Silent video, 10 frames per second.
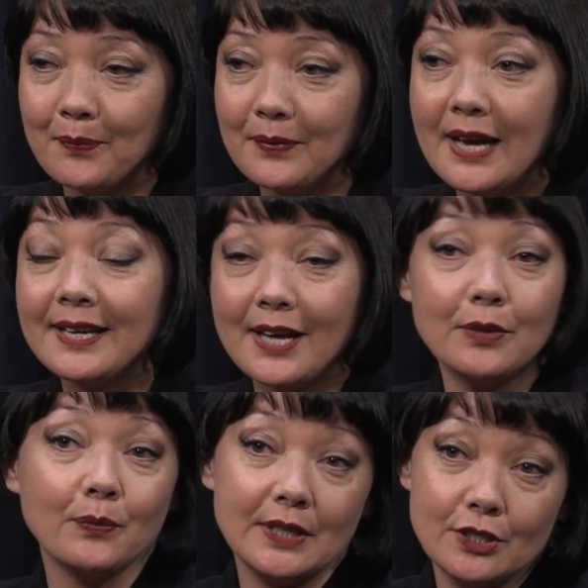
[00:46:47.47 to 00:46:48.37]

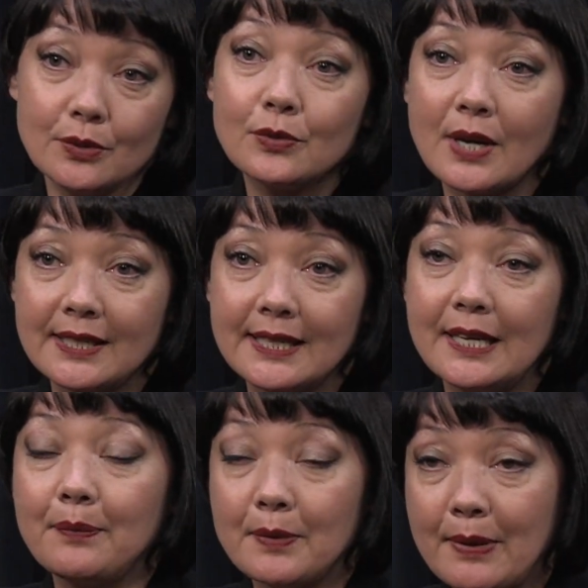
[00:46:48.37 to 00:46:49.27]
Again, we do try to
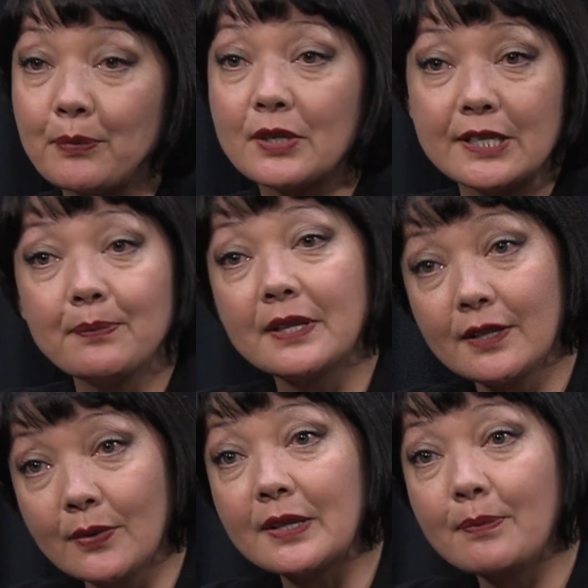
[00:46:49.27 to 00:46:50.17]
keep the membership as
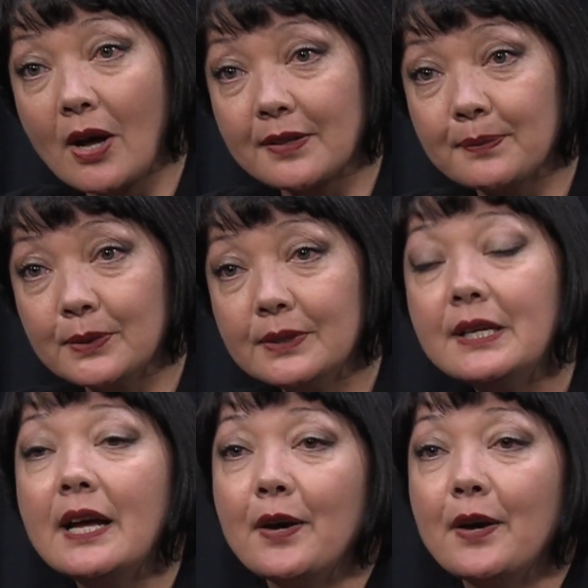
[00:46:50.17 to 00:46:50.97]
low as possible,